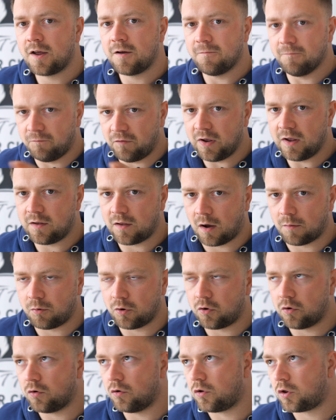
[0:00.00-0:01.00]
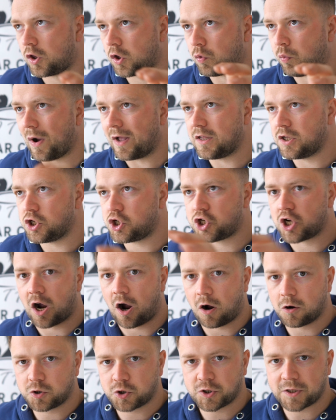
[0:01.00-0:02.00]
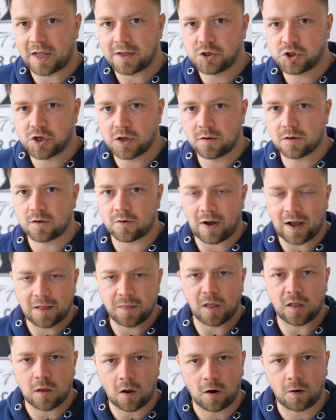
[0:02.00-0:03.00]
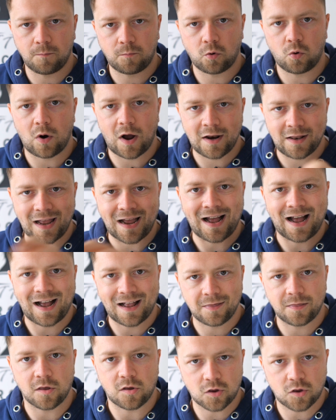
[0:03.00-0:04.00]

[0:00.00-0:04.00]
VW twin charged engine. So it had the turbo and it had the